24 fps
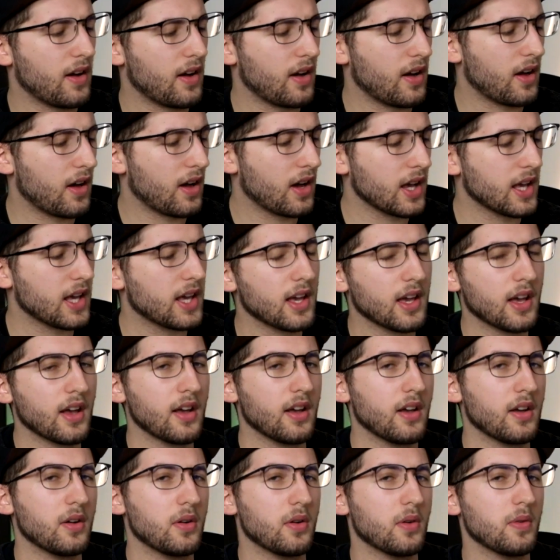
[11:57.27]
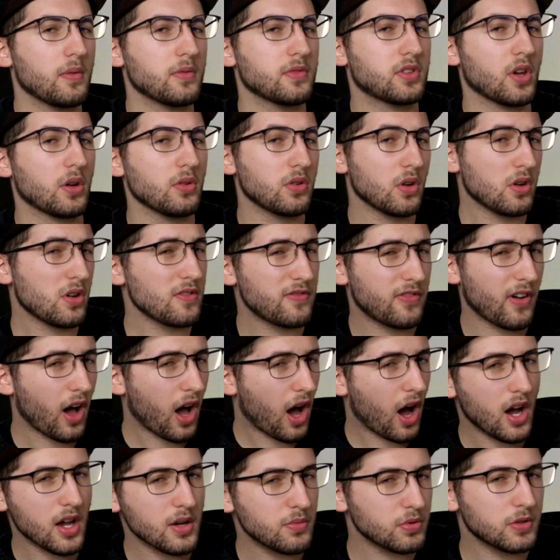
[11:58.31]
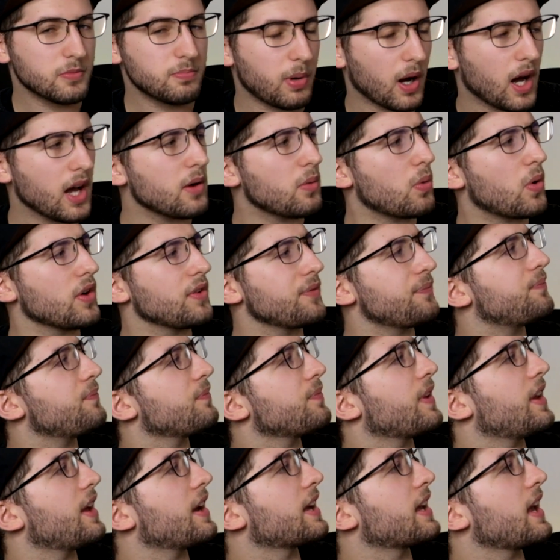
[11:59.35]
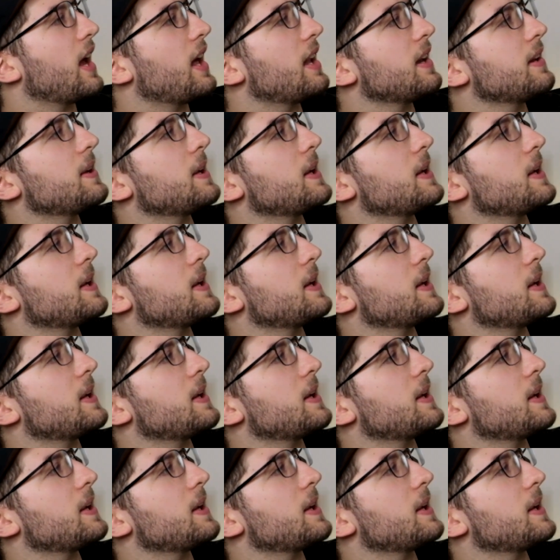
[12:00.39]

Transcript: I don't know if I would buy one again.